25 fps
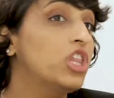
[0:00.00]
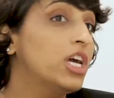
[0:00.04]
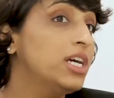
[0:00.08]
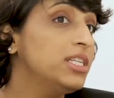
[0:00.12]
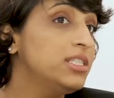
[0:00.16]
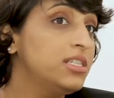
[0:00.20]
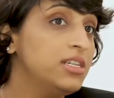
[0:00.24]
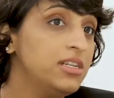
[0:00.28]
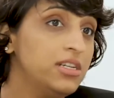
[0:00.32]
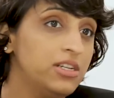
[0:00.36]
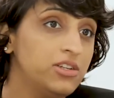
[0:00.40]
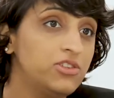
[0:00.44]

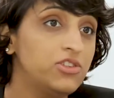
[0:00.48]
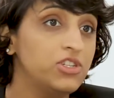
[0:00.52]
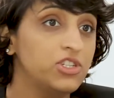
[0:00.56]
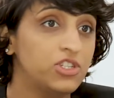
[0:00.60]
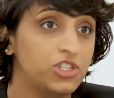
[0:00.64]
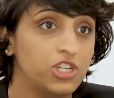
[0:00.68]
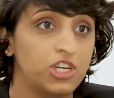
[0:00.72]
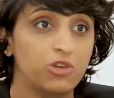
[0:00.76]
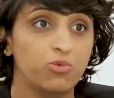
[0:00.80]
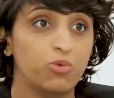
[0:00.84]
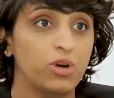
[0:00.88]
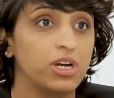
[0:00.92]
that's an
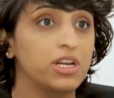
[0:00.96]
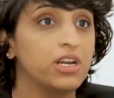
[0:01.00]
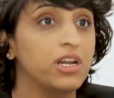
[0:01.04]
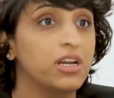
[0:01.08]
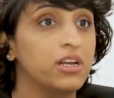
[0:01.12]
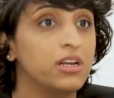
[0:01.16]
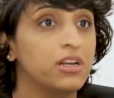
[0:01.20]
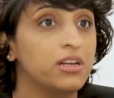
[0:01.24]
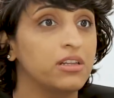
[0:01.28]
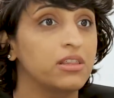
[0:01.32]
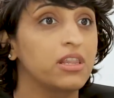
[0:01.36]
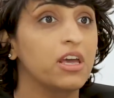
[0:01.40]
interesting one.
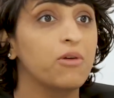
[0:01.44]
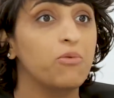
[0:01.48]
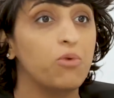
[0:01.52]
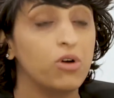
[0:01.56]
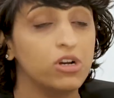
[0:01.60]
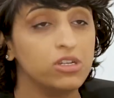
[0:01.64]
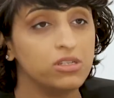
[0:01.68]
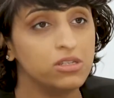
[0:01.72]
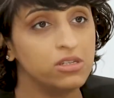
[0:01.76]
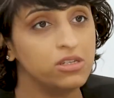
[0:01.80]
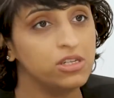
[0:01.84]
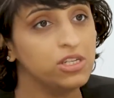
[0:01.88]
And there
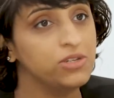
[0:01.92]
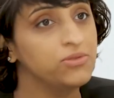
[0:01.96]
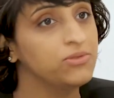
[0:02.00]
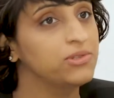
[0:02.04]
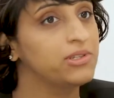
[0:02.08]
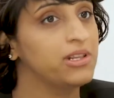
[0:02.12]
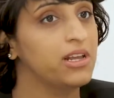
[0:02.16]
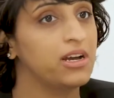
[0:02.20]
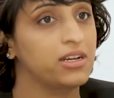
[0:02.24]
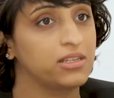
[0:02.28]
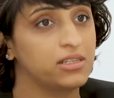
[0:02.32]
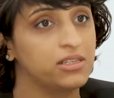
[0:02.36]
was a
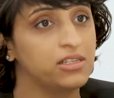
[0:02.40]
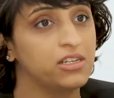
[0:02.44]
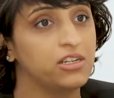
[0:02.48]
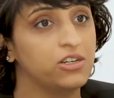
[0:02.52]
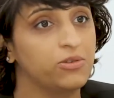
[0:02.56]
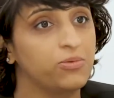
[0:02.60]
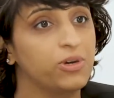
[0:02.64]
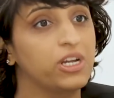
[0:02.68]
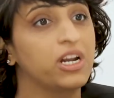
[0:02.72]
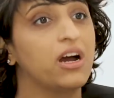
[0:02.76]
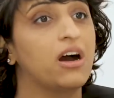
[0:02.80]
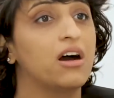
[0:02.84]
news last
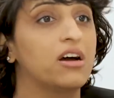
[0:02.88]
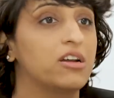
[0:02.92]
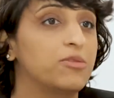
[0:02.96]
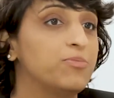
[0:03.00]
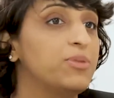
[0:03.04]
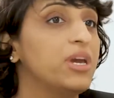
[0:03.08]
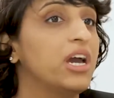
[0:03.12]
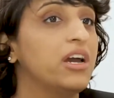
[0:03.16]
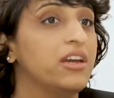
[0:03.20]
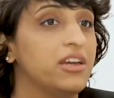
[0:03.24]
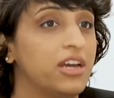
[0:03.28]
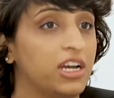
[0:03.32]
year where
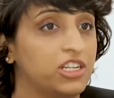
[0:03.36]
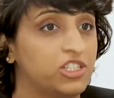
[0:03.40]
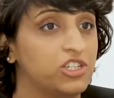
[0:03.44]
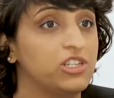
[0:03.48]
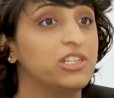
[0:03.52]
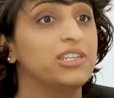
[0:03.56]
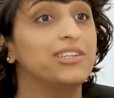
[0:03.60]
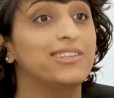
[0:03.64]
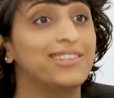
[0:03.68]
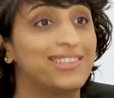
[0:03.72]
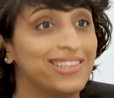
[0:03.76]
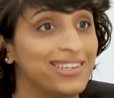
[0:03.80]
RBI
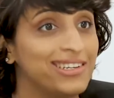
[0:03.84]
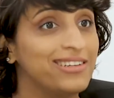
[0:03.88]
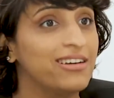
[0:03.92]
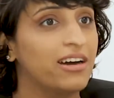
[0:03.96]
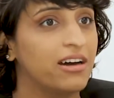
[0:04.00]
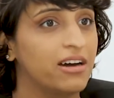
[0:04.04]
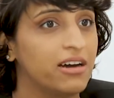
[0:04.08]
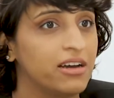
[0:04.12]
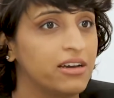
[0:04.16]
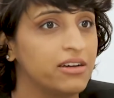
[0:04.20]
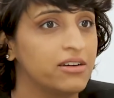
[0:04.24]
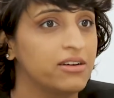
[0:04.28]
actually did
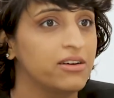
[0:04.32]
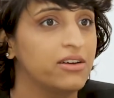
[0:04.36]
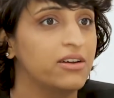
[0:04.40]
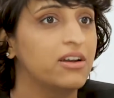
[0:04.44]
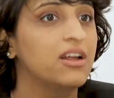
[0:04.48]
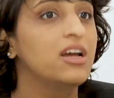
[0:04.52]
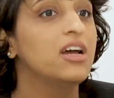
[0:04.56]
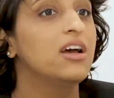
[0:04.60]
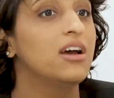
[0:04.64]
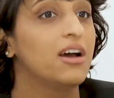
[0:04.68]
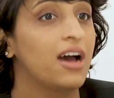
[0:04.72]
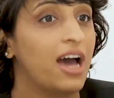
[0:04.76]

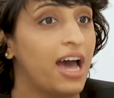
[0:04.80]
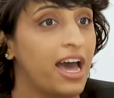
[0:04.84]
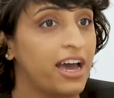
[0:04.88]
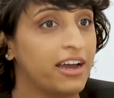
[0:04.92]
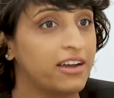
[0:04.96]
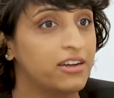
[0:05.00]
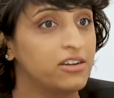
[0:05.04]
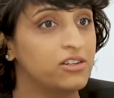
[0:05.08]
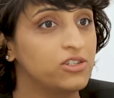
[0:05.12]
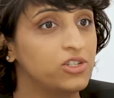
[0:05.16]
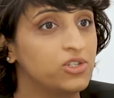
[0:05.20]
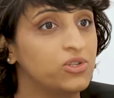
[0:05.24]
hire
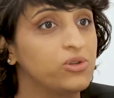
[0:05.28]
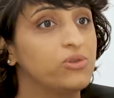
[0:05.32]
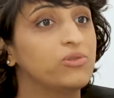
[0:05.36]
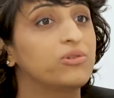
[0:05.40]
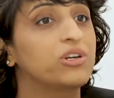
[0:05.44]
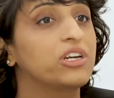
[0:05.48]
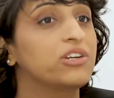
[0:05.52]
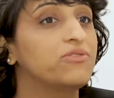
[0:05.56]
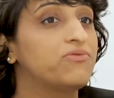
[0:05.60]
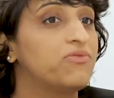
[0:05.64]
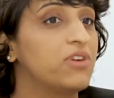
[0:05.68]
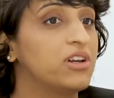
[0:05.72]
hackers to
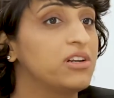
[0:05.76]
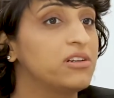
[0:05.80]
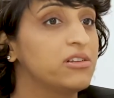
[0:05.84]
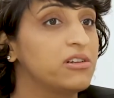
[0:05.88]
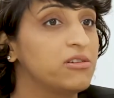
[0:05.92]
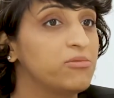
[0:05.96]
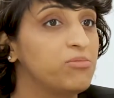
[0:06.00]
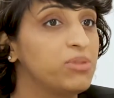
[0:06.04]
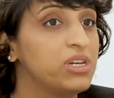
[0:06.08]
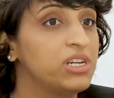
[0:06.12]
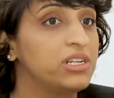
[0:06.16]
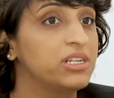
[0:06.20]
look at
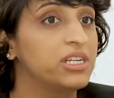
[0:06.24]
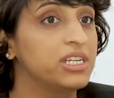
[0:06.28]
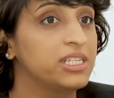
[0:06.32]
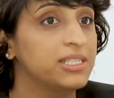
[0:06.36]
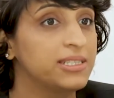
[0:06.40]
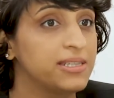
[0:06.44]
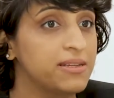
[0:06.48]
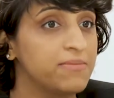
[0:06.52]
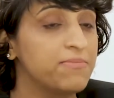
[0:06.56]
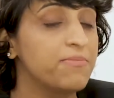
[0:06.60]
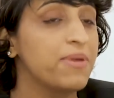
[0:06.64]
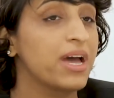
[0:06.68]

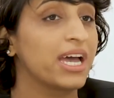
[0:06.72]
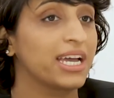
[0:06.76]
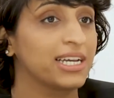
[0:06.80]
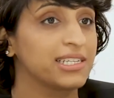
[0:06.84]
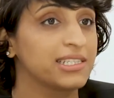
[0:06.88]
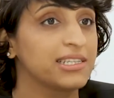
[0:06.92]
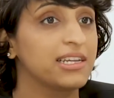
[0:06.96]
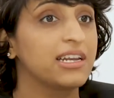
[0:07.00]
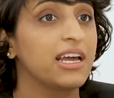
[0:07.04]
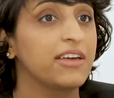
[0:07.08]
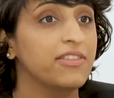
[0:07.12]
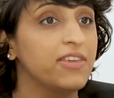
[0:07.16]
vulnerabilities in
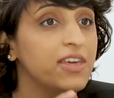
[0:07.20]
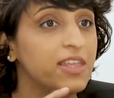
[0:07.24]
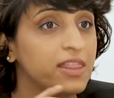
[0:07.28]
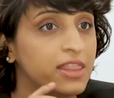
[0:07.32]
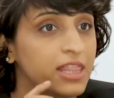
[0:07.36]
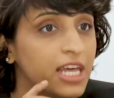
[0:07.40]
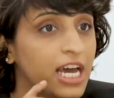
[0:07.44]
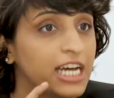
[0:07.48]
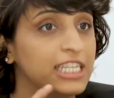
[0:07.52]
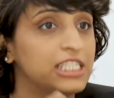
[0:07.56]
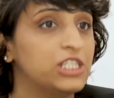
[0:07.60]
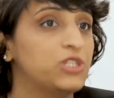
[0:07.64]
banks. And I
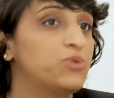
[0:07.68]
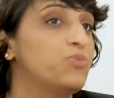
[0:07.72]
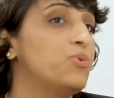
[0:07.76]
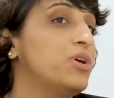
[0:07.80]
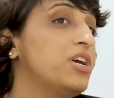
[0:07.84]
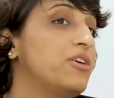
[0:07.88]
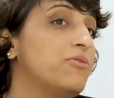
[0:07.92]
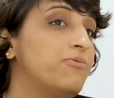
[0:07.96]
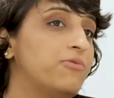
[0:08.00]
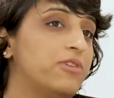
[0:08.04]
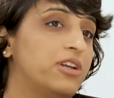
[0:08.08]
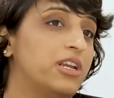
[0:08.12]
think that's
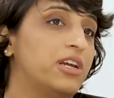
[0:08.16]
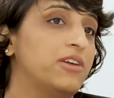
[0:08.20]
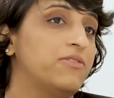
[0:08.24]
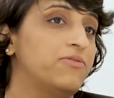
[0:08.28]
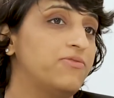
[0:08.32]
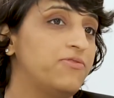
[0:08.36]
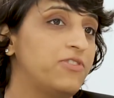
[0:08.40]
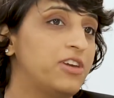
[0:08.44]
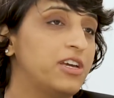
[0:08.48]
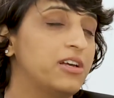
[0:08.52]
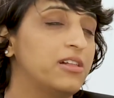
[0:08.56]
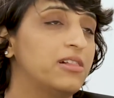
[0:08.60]
where when
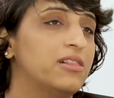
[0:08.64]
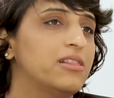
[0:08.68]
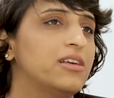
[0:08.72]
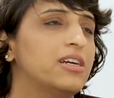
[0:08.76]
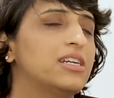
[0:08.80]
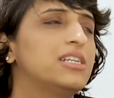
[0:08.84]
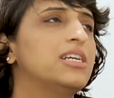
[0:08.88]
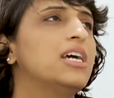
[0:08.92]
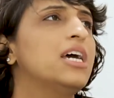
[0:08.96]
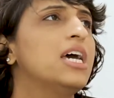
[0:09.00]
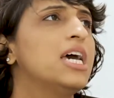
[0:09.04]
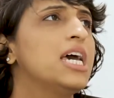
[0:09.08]
I feel
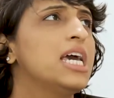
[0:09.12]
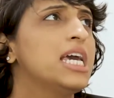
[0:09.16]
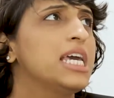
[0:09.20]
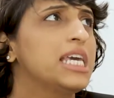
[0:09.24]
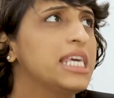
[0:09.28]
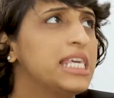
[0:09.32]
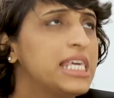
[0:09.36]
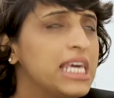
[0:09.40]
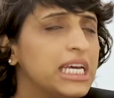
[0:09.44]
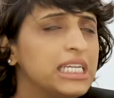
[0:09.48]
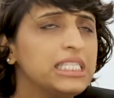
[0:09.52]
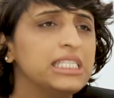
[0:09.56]
that,
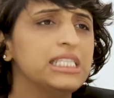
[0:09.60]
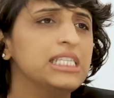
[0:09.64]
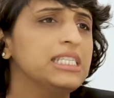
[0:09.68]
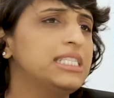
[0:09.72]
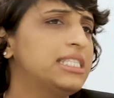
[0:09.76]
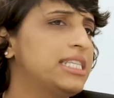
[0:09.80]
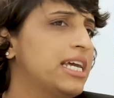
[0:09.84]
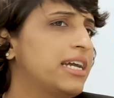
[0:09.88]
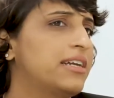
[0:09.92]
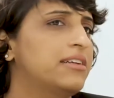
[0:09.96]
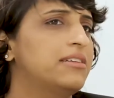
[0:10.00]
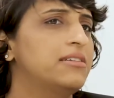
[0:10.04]
yes,
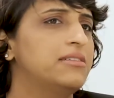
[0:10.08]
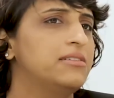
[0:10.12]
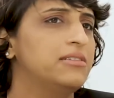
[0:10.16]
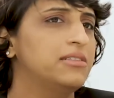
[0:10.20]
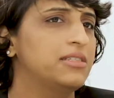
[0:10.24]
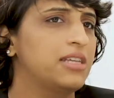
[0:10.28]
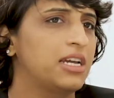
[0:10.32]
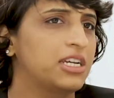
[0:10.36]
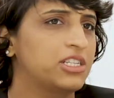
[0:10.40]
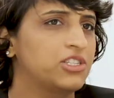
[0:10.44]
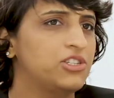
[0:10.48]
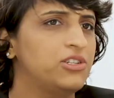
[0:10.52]
the sector
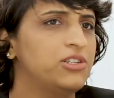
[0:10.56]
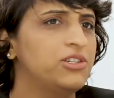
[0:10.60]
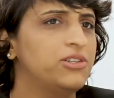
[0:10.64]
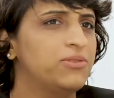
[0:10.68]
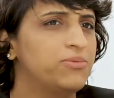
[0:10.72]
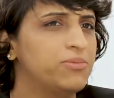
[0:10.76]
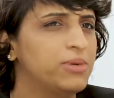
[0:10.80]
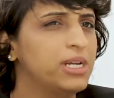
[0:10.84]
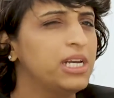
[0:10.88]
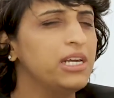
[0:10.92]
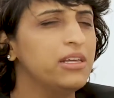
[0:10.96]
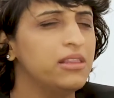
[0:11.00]
is
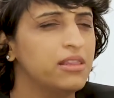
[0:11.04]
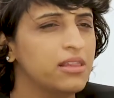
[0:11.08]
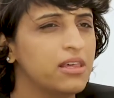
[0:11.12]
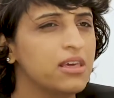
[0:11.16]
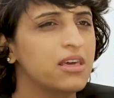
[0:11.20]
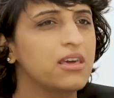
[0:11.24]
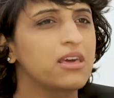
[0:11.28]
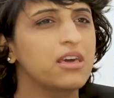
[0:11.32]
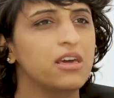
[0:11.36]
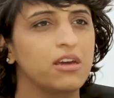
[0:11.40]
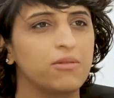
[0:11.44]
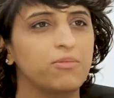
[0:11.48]
actually really
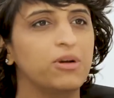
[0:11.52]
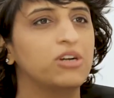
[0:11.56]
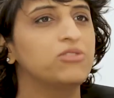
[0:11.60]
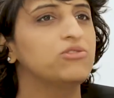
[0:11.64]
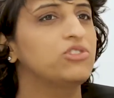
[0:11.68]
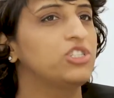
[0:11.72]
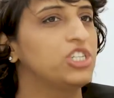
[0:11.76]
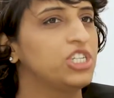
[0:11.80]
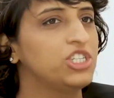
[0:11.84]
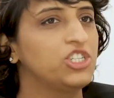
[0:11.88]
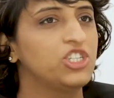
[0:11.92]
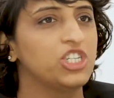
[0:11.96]
thinking
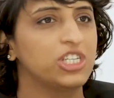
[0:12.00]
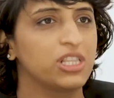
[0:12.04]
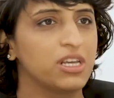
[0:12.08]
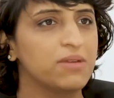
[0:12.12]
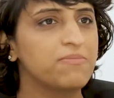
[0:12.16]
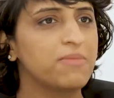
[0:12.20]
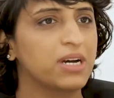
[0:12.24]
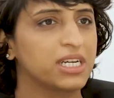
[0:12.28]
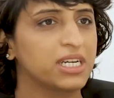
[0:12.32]
about changing their